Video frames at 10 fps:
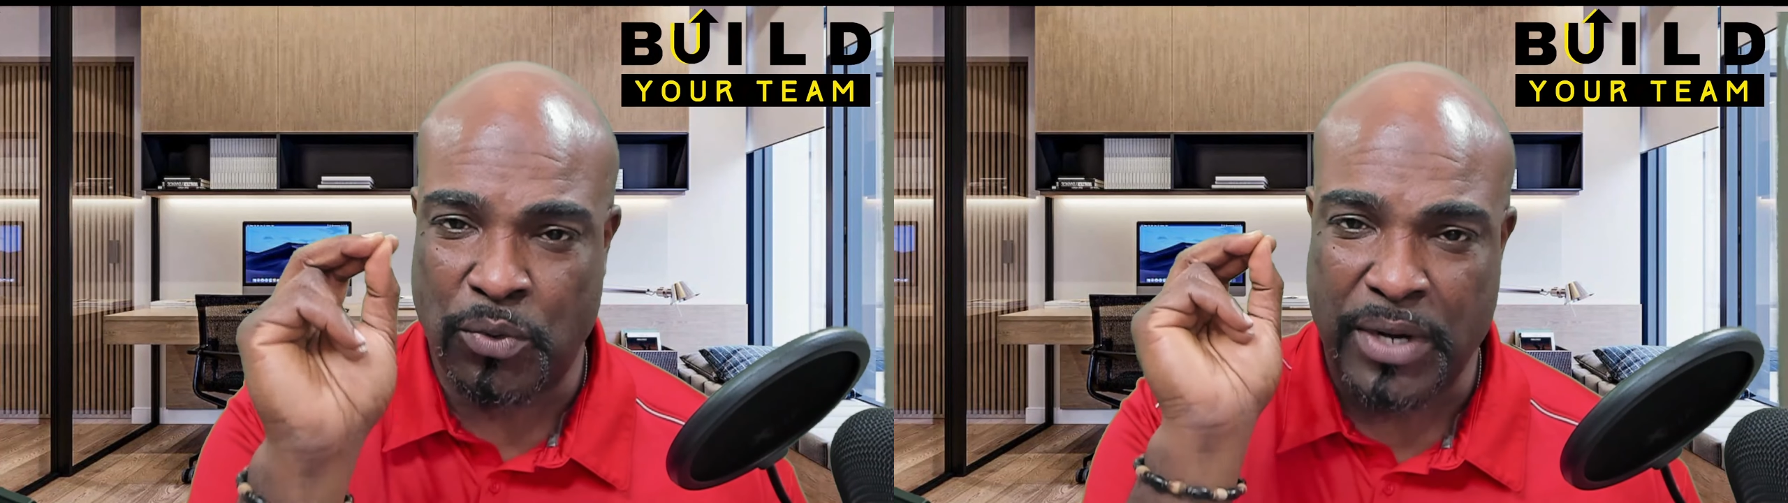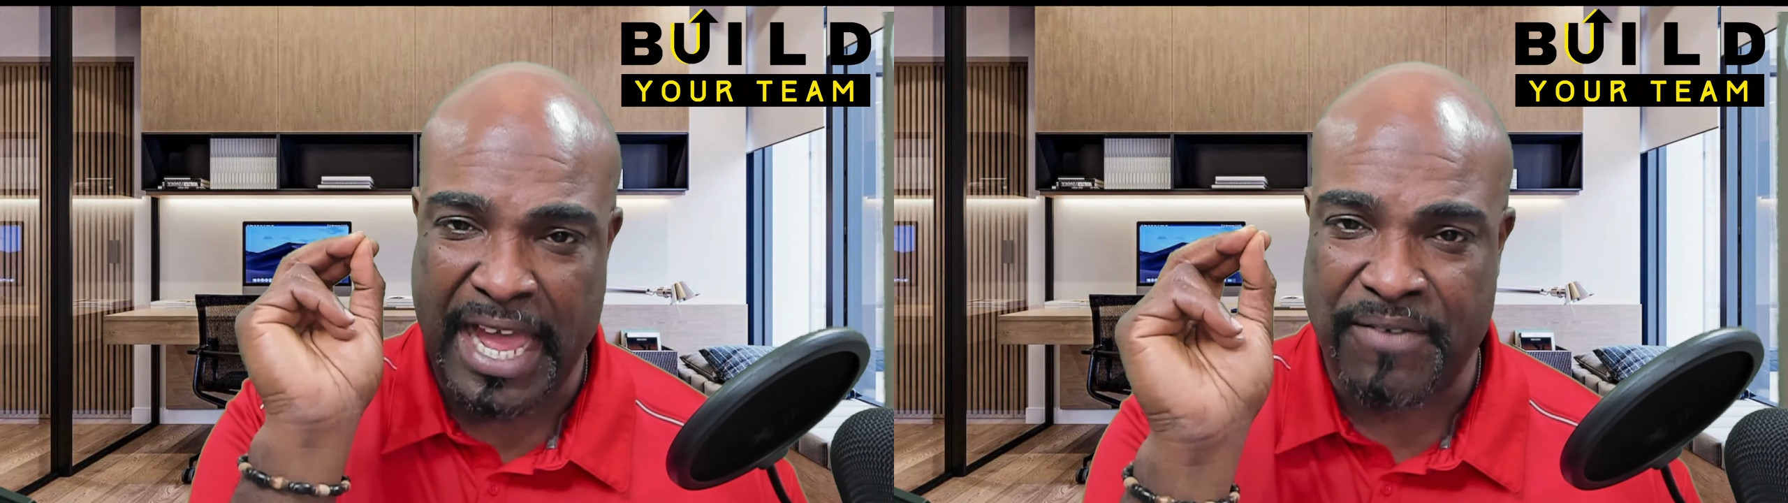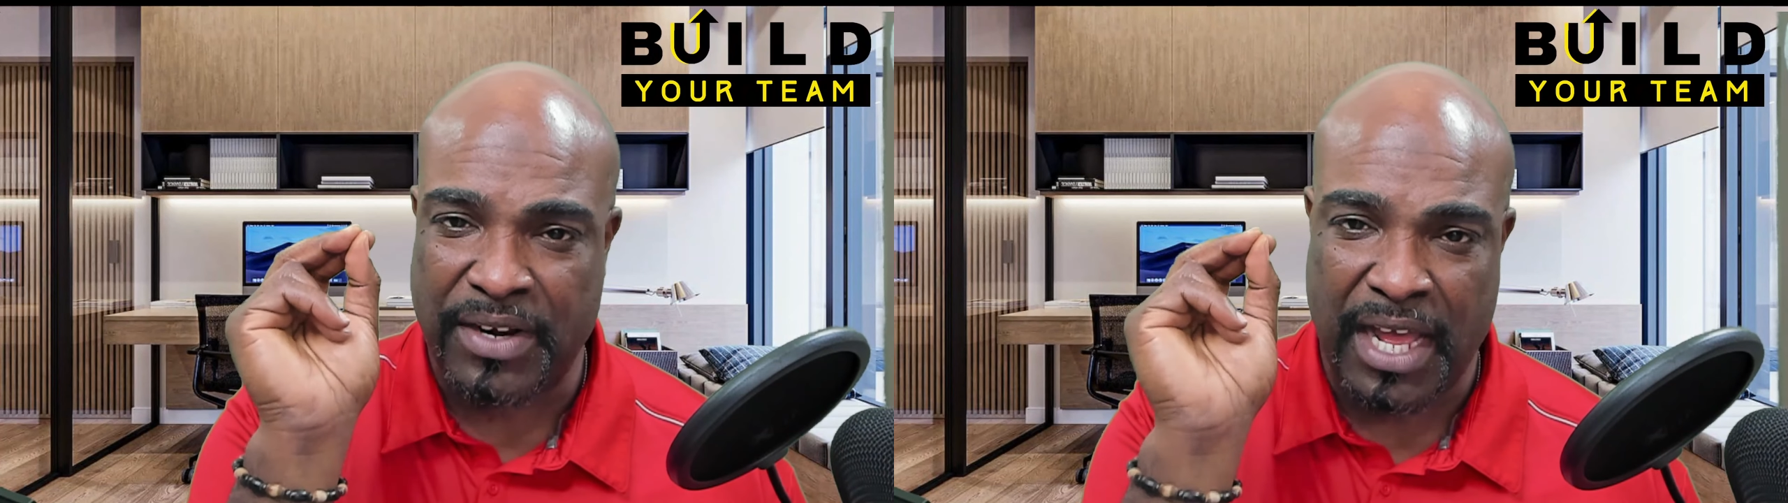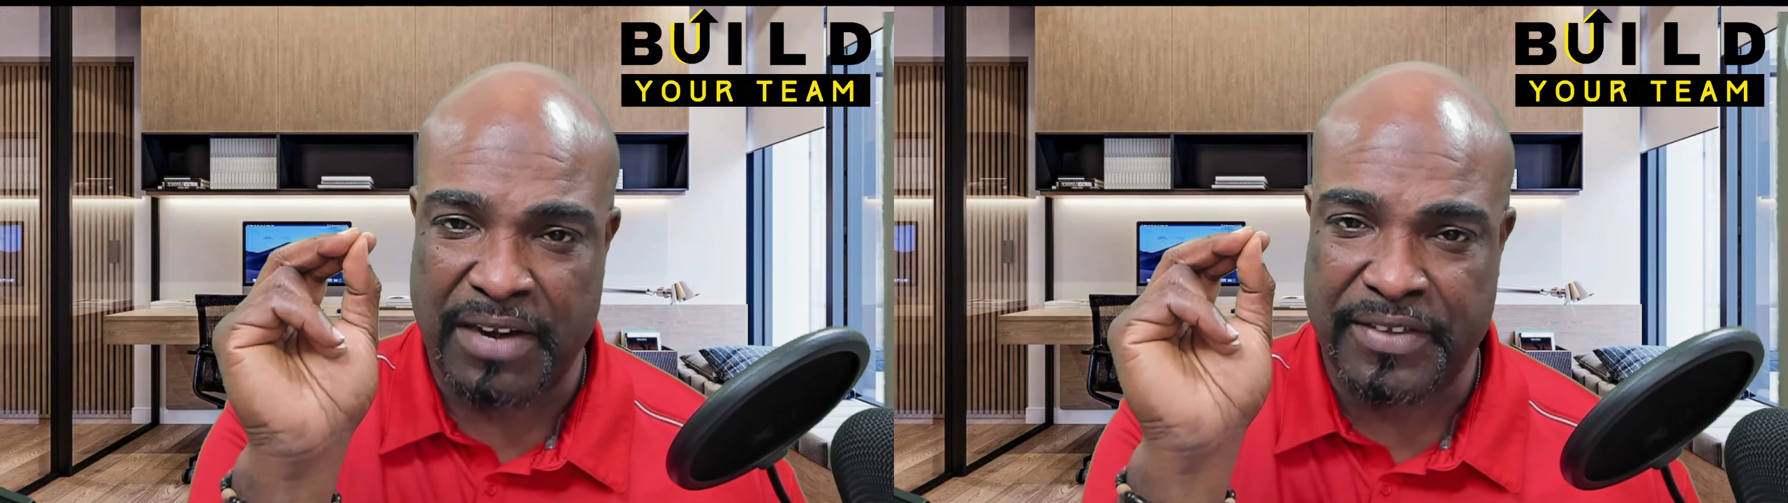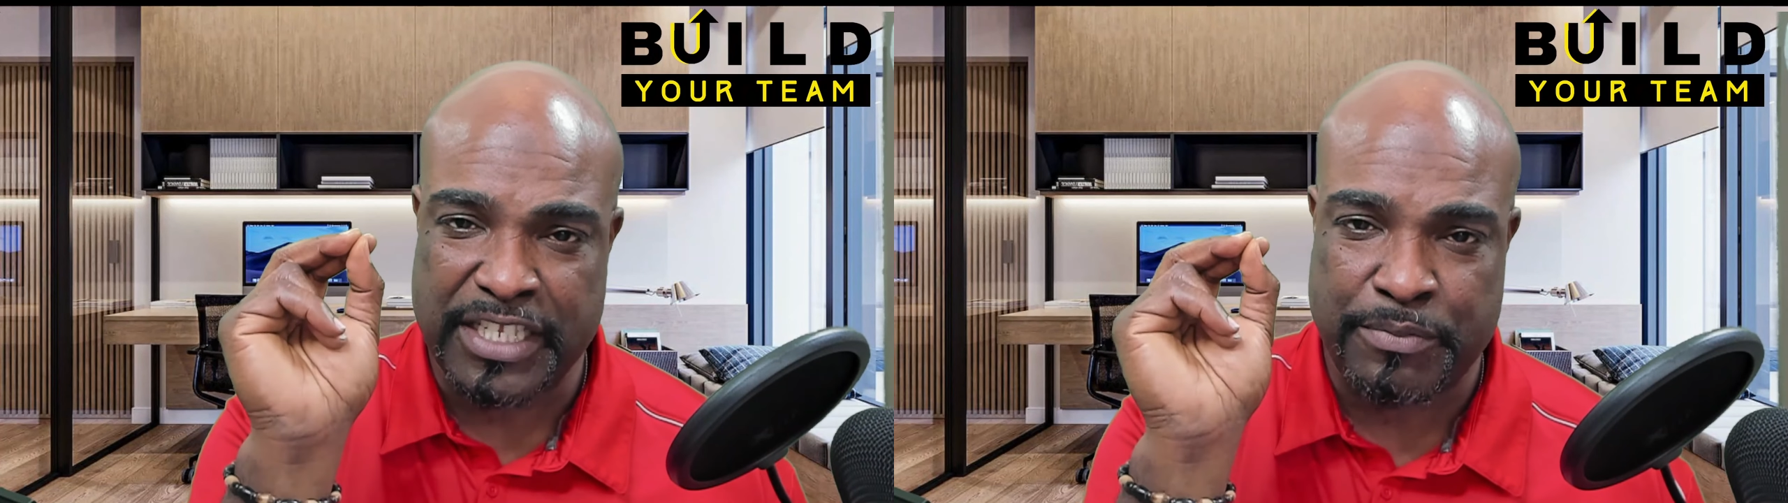have a lot of
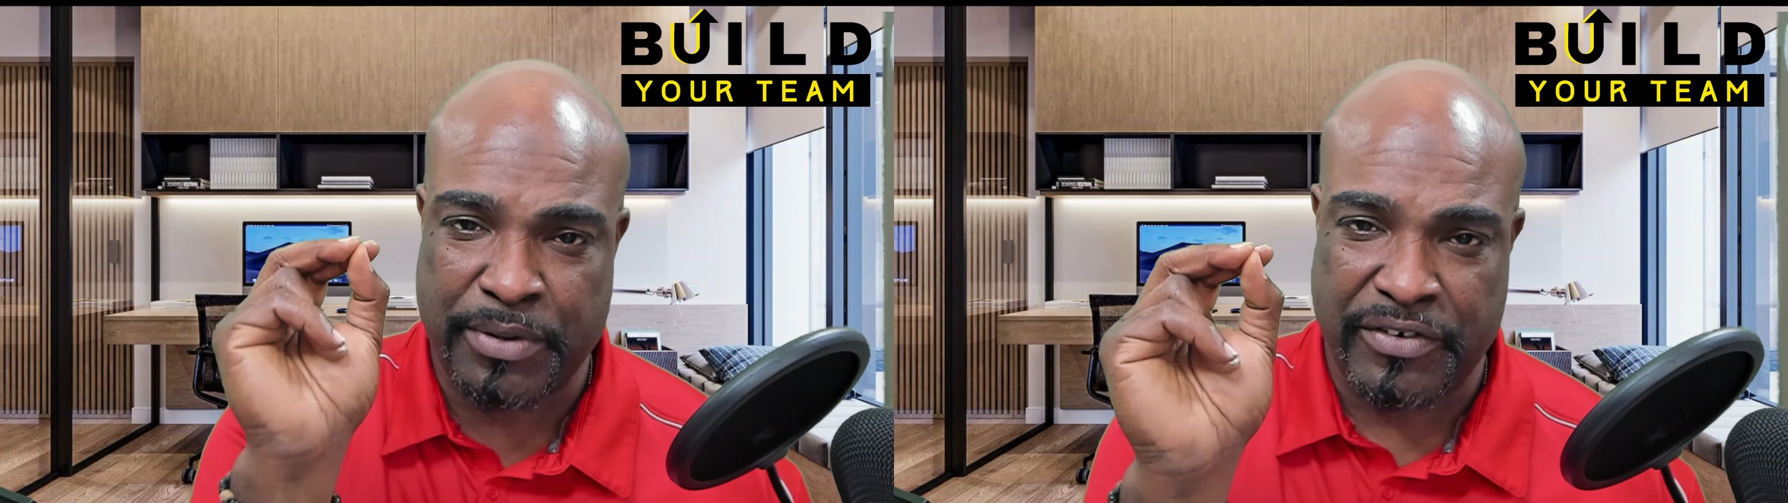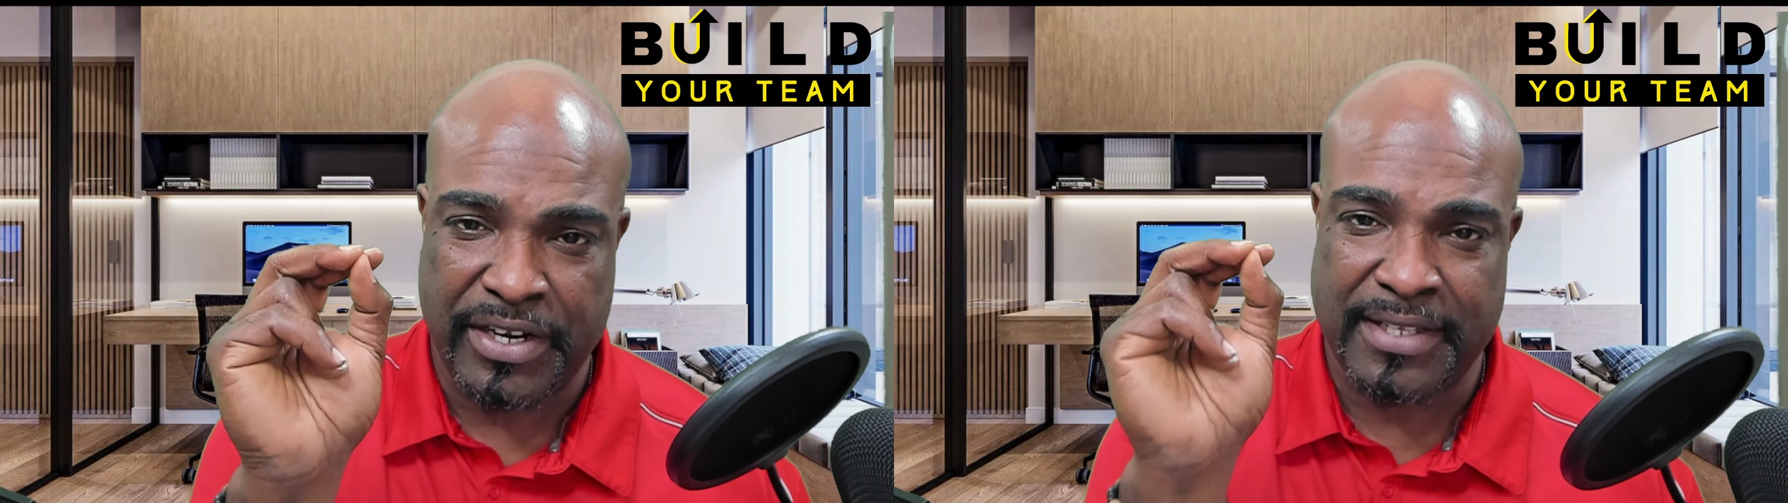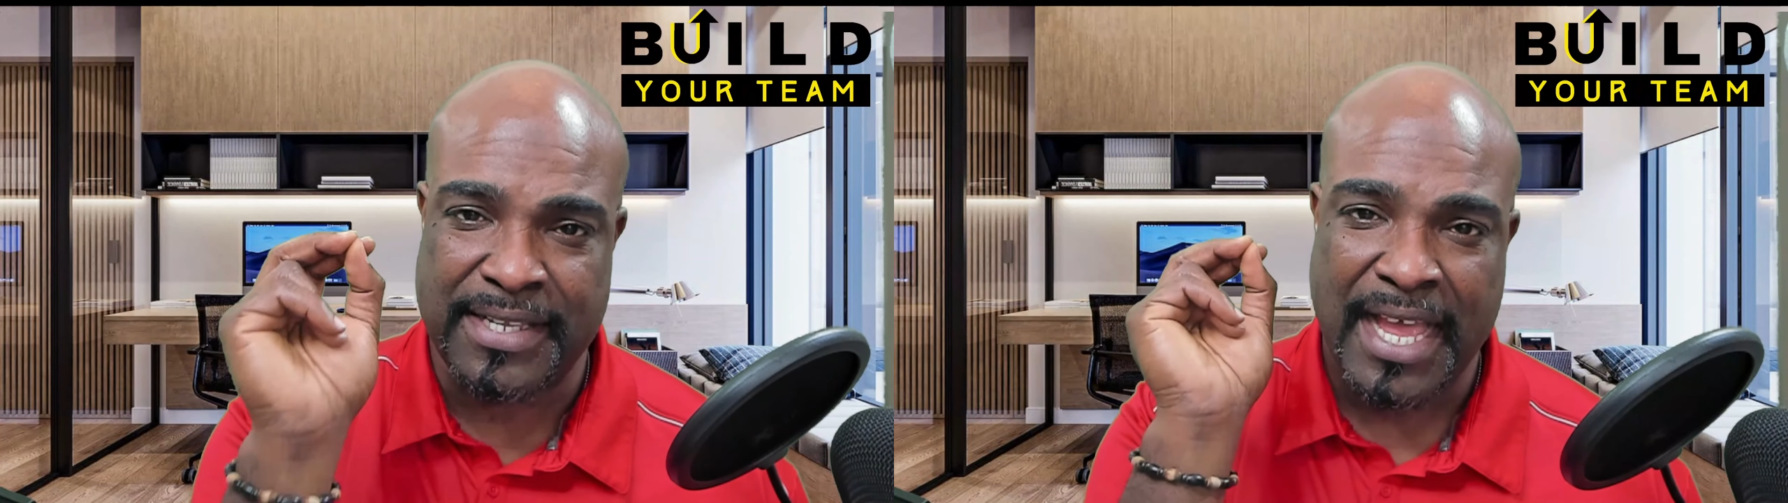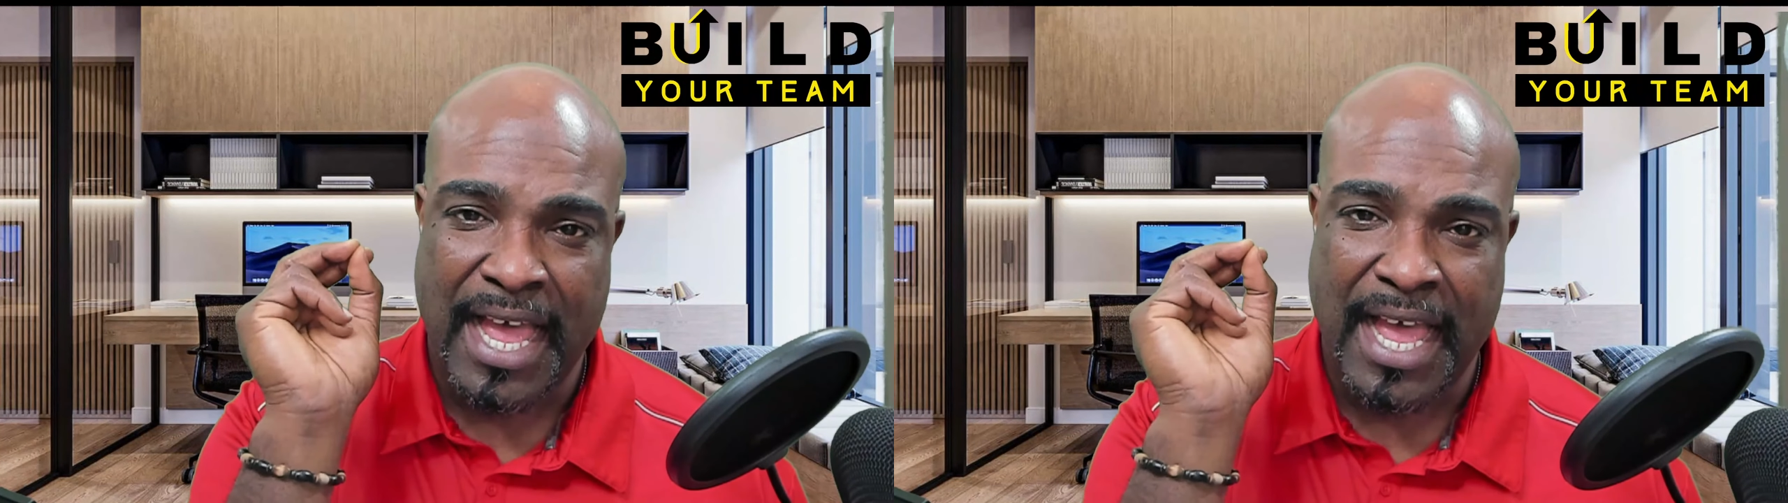experience